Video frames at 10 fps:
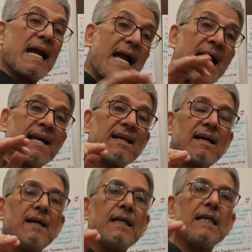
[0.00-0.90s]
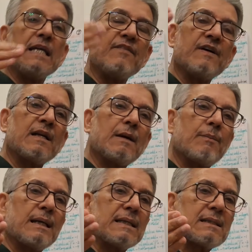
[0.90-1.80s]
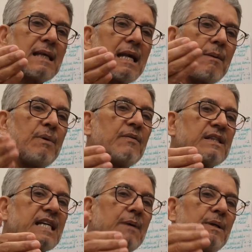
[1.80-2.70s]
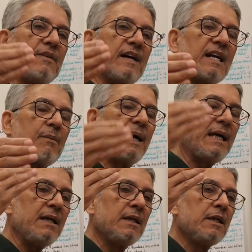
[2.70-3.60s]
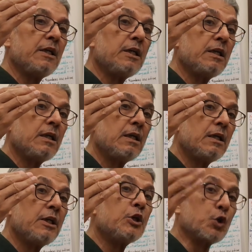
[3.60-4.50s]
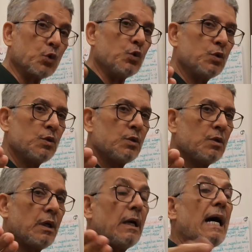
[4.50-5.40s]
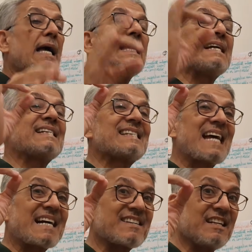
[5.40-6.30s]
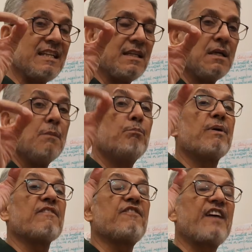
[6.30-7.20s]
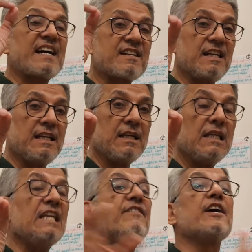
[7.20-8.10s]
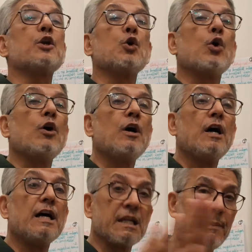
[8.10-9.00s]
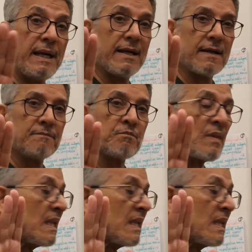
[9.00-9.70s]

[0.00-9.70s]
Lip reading: And even number is a number which can be divided by 2. Exactly, perfectly, leaving no remainder.